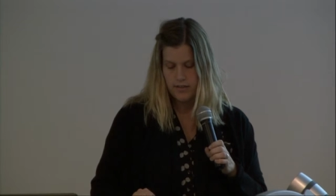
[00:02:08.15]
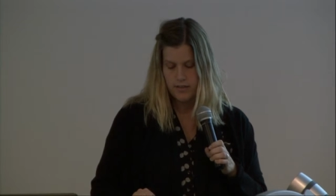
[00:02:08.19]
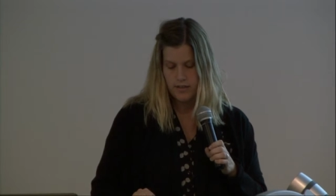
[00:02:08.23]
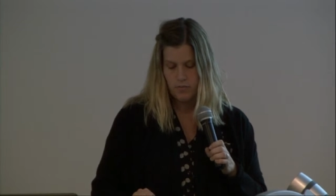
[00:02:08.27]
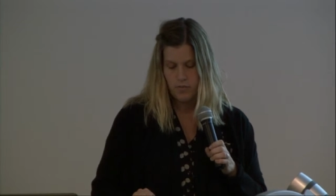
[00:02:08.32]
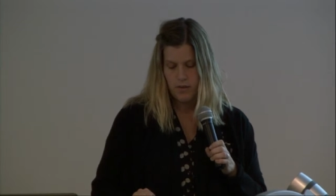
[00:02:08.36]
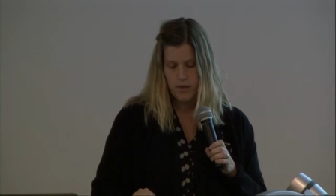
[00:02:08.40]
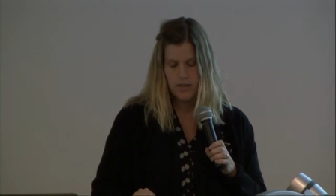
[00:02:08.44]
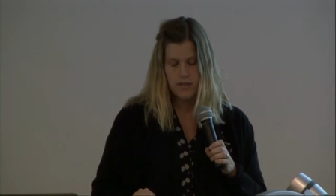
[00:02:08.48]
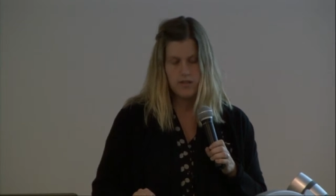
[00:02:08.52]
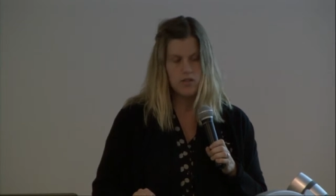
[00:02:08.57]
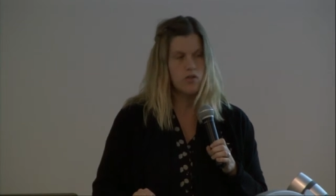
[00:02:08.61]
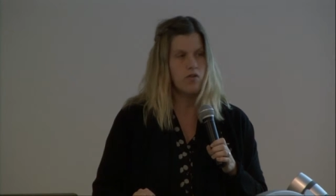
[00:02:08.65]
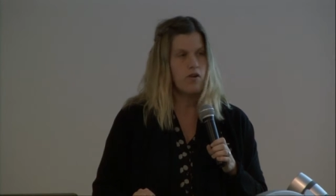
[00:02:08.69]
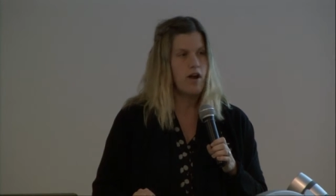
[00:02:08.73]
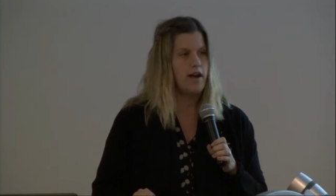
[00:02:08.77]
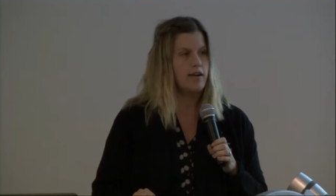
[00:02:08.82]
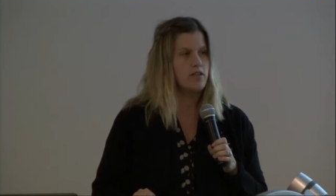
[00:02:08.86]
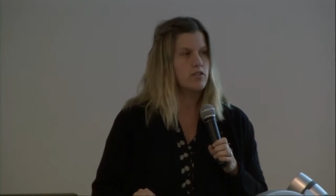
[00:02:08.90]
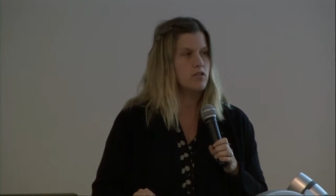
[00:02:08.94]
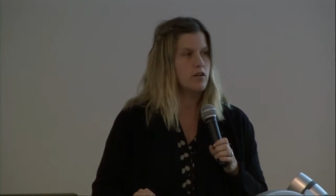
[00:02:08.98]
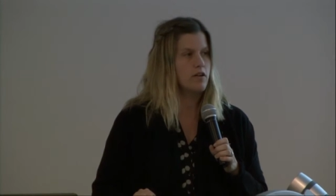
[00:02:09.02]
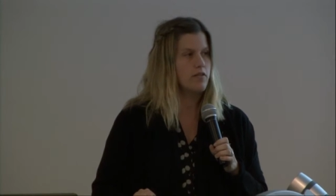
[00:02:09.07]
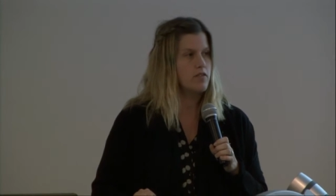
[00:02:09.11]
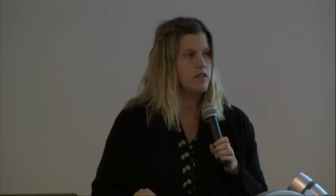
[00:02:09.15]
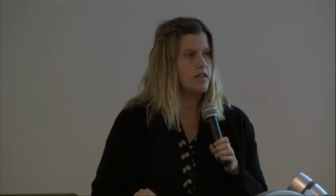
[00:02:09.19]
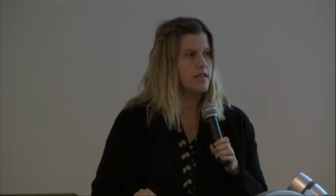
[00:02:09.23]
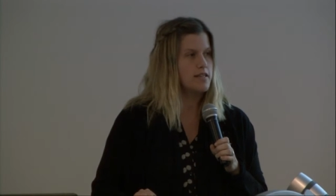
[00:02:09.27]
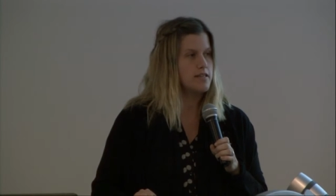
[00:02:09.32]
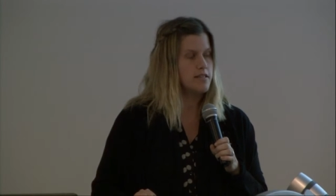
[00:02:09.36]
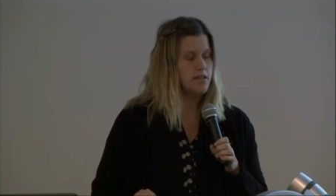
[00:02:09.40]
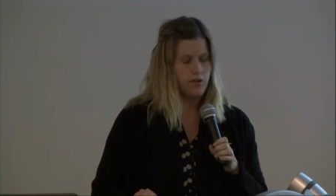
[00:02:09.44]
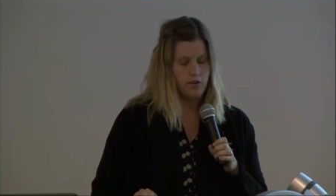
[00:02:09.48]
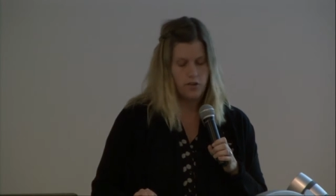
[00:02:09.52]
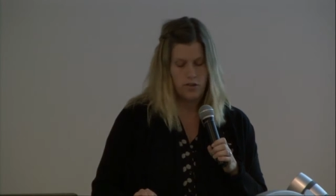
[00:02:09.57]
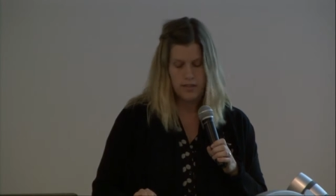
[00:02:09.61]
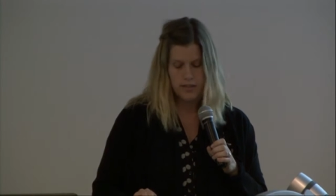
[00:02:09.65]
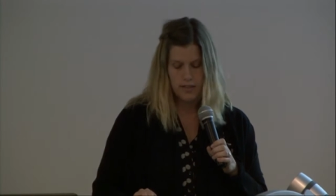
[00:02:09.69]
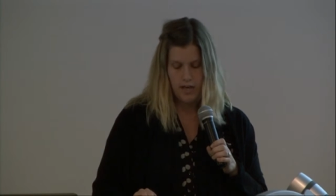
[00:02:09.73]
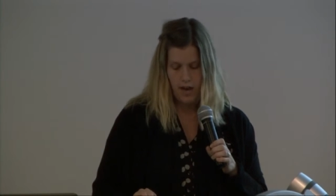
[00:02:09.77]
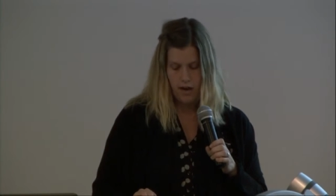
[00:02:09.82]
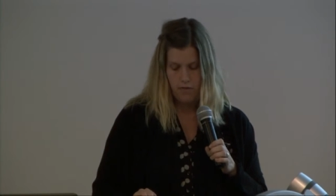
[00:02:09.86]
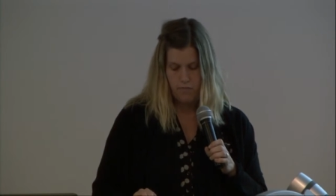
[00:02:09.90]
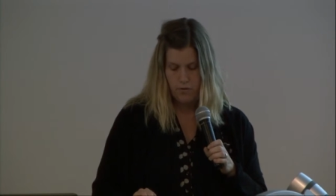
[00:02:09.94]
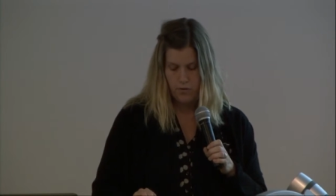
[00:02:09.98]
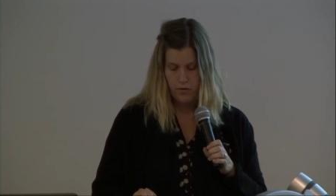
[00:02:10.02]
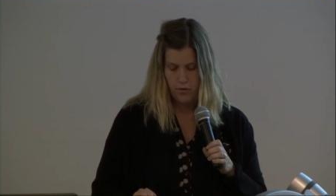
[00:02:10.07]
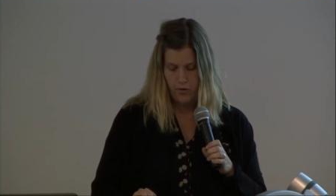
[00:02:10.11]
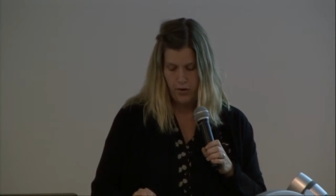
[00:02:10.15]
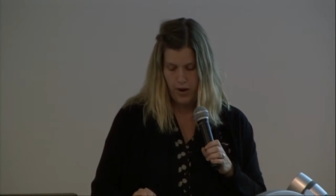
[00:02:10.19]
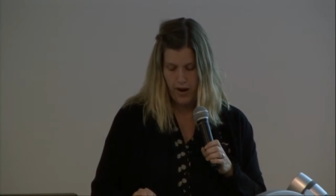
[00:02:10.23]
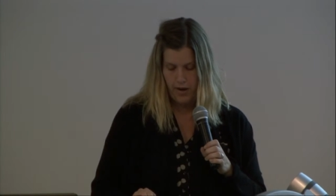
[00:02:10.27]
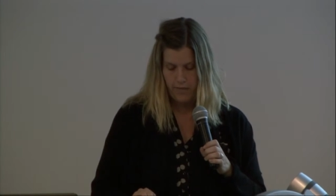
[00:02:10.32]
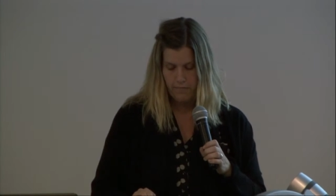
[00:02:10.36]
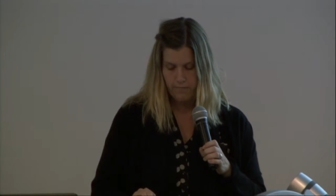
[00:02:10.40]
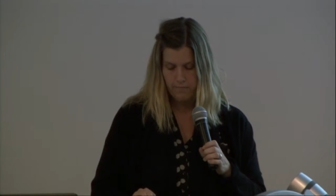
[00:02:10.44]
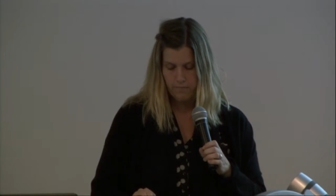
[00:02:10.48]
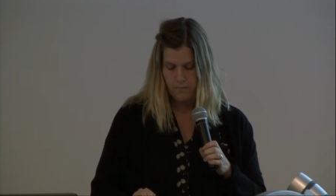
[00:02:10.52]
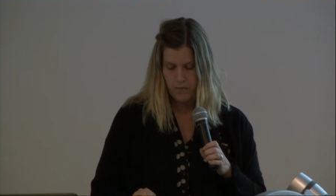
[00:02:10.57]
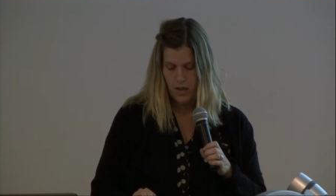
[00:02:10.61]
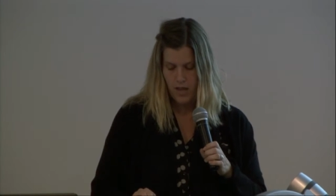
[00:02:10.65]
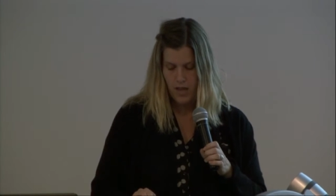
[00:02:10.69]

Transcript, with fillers: to be the director of the interior design program.